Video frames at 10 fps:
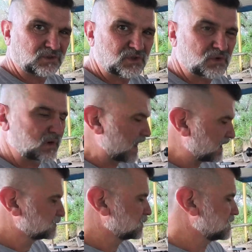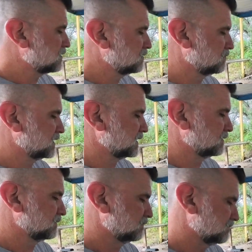shoot as well, but
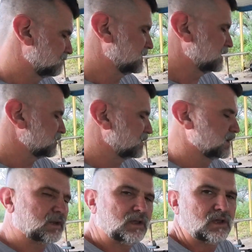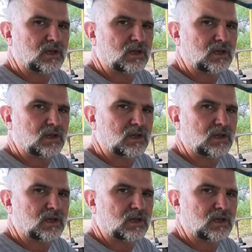they do good.